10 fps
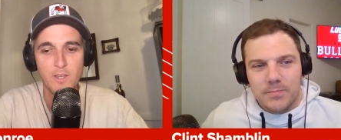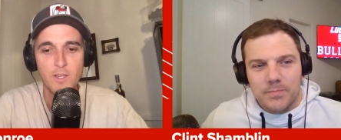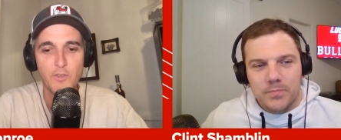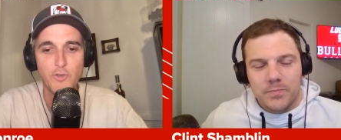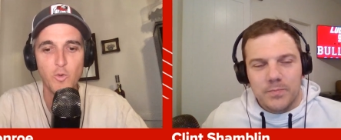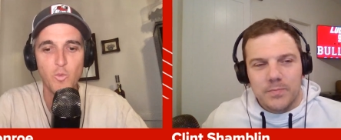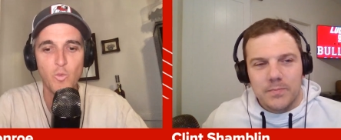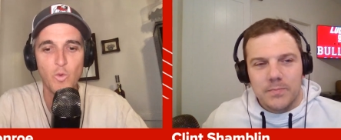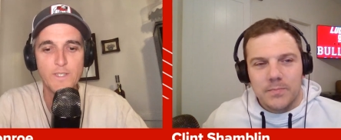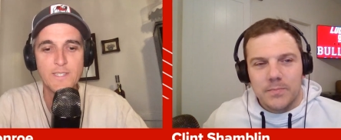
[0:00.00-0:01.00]
Speaker 1: So
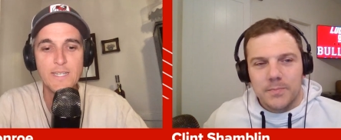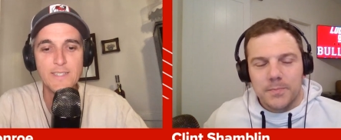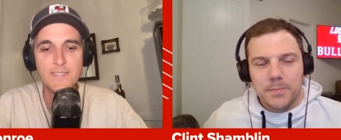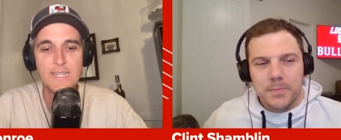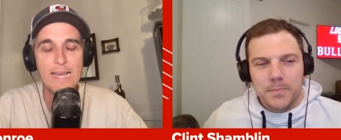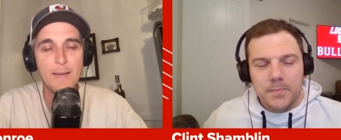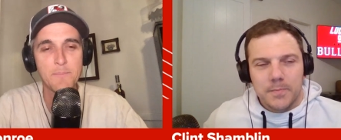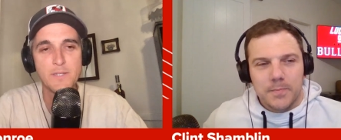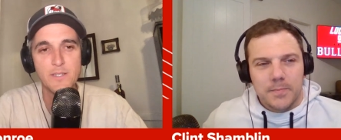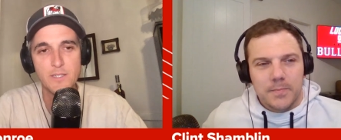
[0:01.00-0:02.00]
what tends to
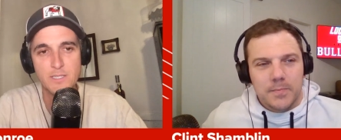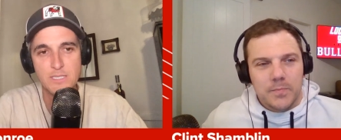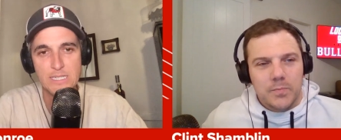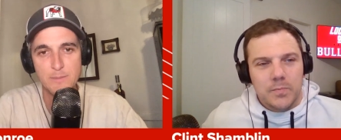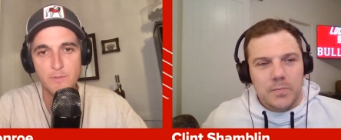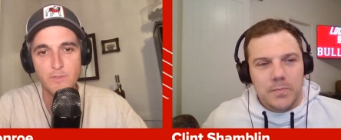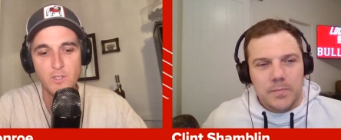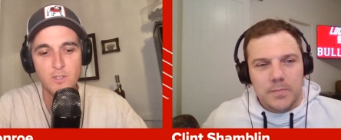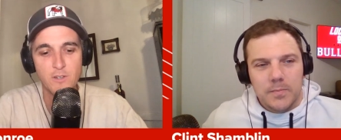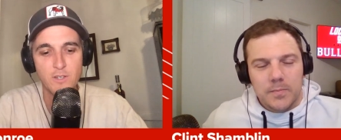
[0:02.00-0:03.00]
happen in this time of
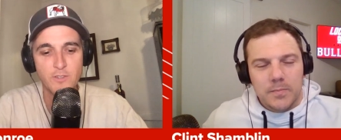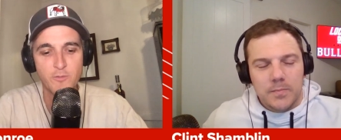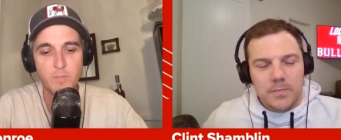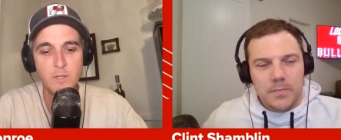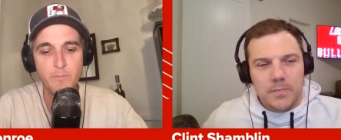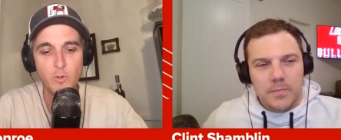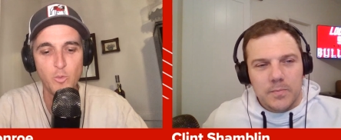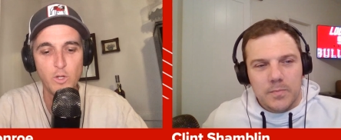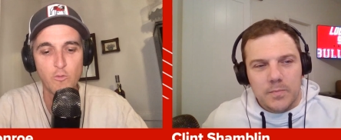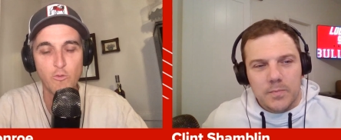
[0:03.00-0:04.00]
year is people
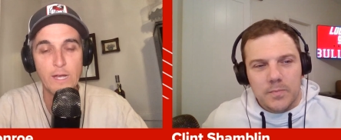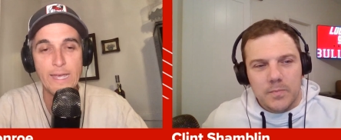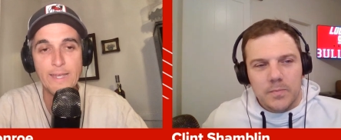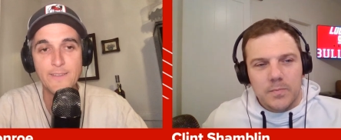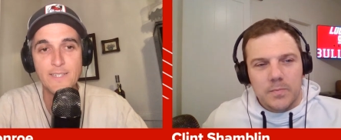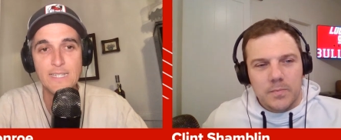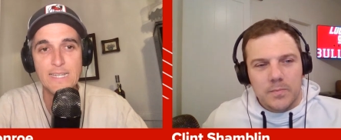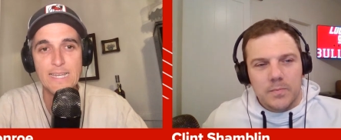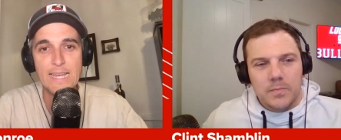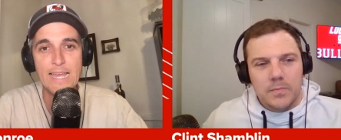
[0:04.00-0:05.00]
will write
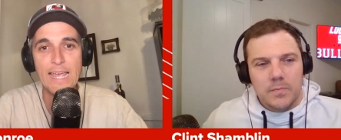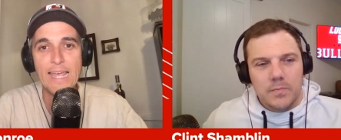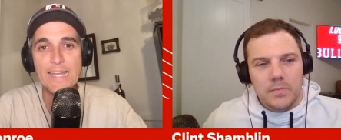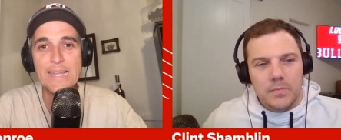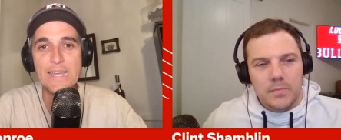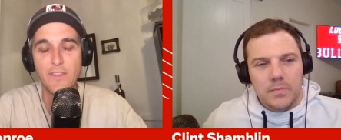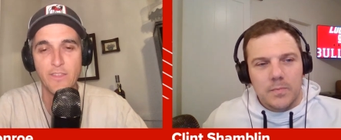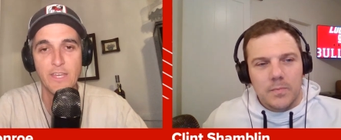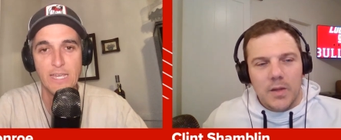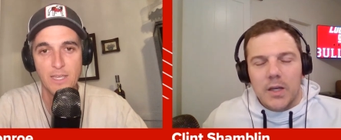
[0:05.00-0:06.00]

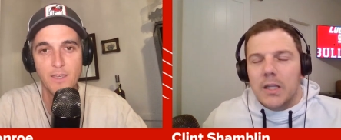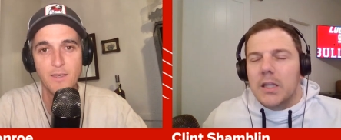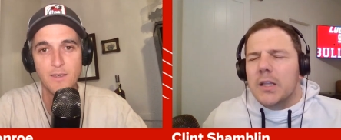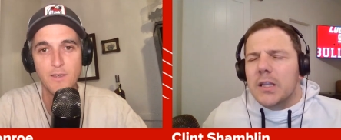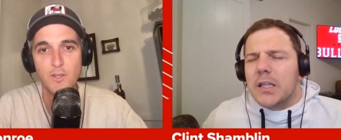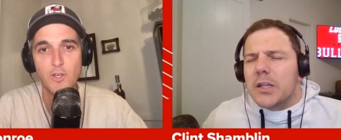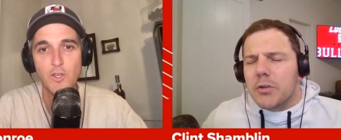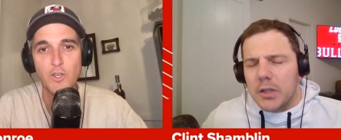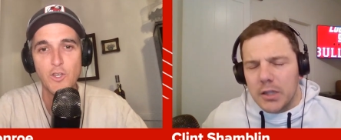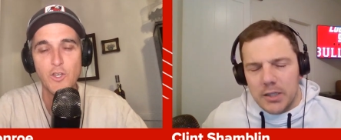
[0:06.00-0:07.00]
anything.
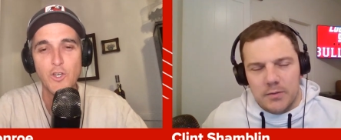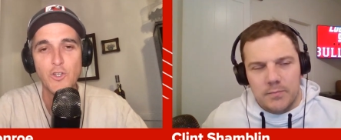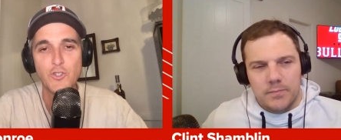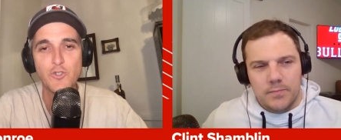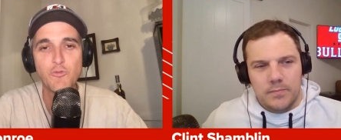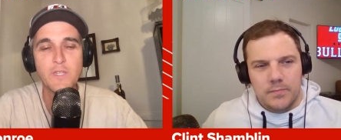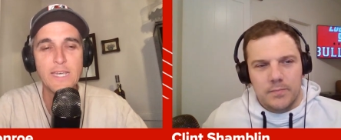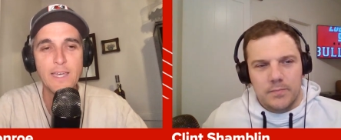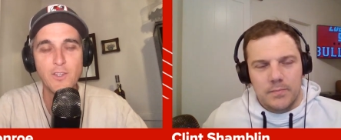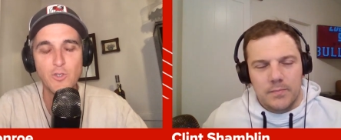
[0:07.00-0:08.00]
Literally. To
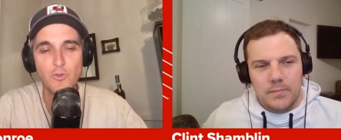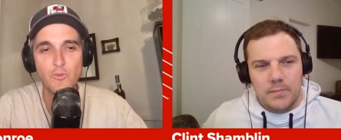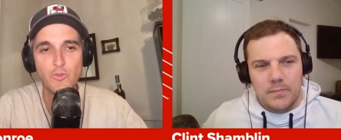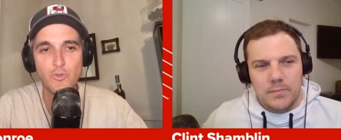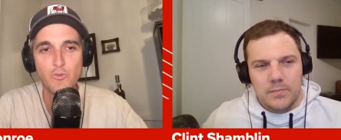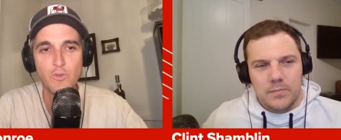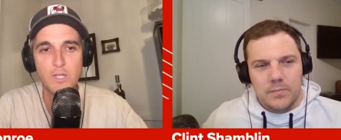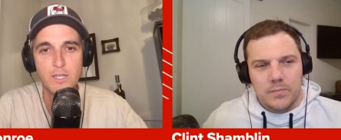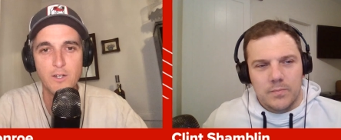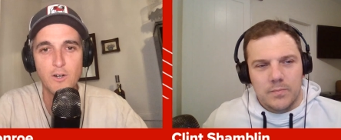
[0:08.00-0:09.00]
get you to
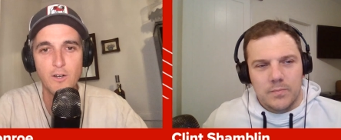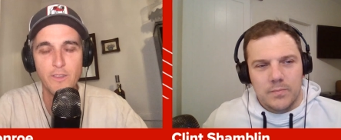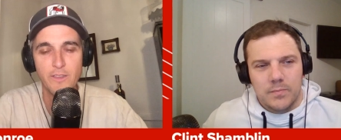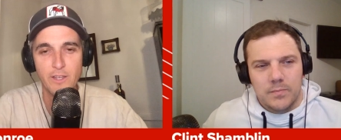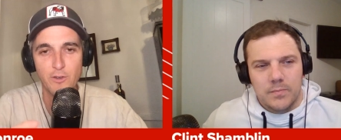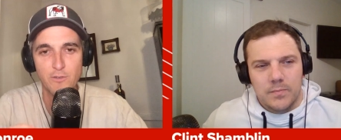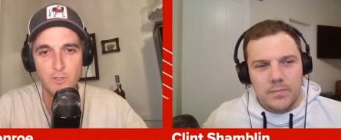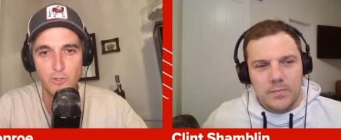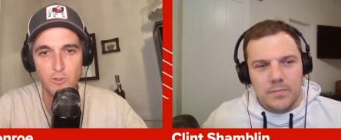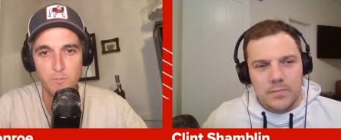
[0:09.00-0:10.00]
click on their
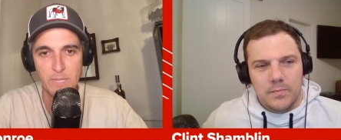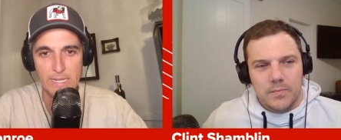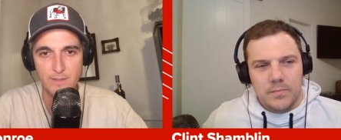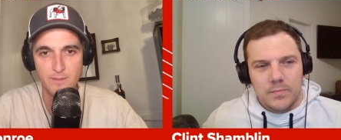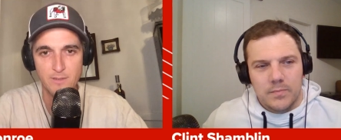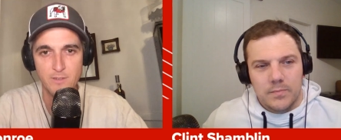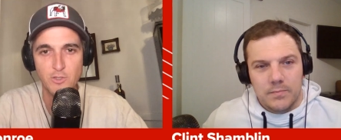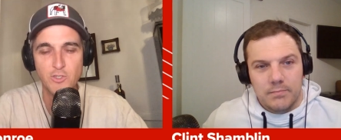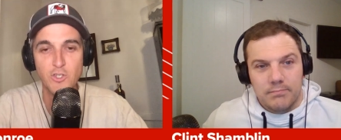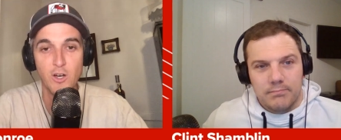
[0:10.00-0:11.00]
little bait.
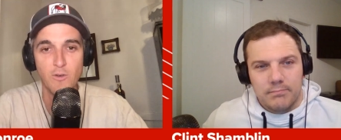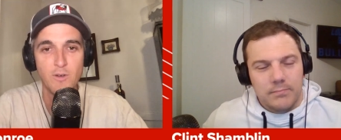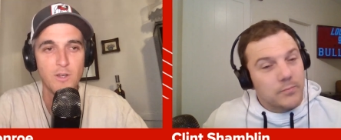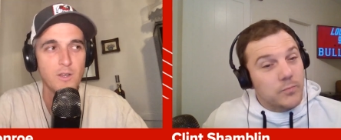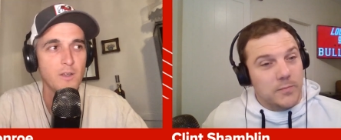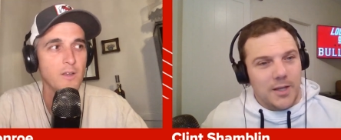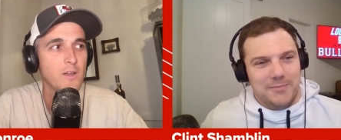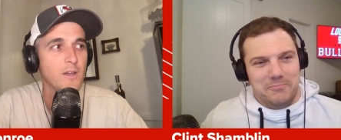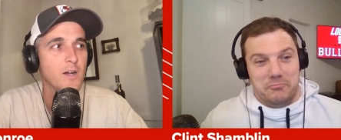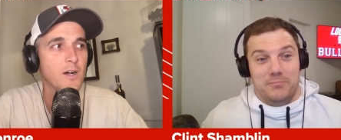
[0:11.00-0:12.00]
So
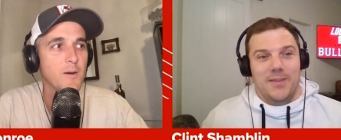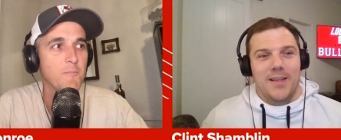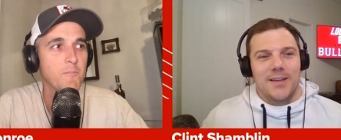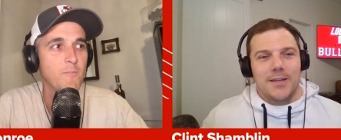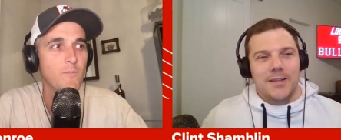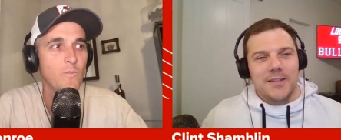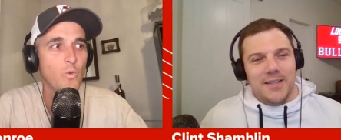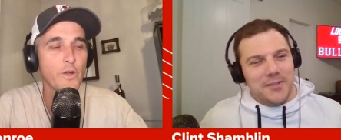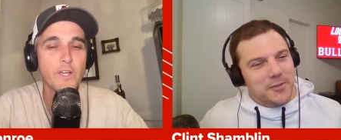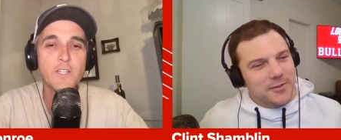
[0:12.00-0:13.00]
um,
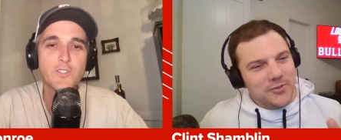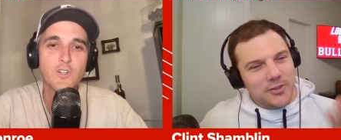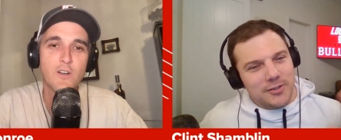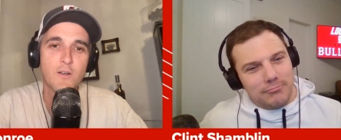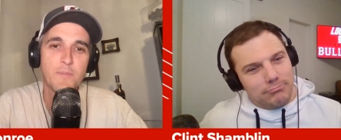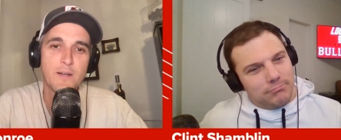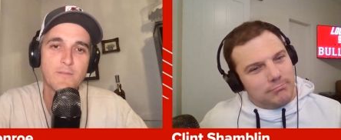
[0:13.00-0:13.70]
we're going to talk about